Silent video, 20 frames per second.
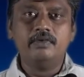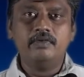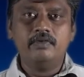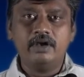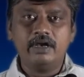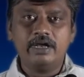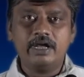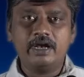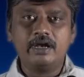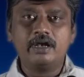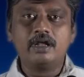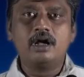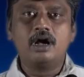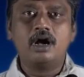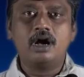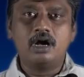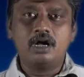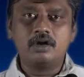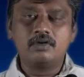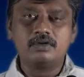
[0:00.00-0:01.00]
we will
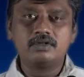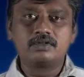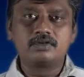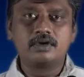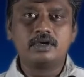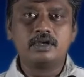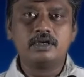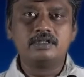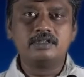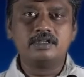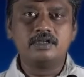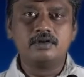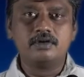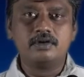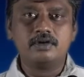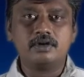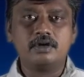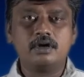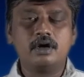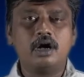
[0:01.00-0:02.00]
get R1 square is
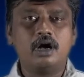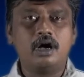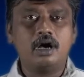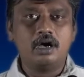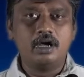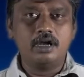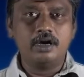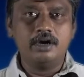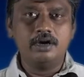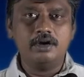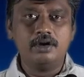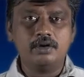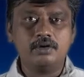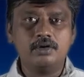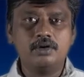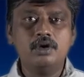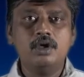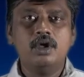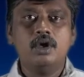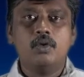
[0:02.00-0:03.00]
equal to R
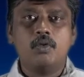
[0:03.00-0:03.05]
into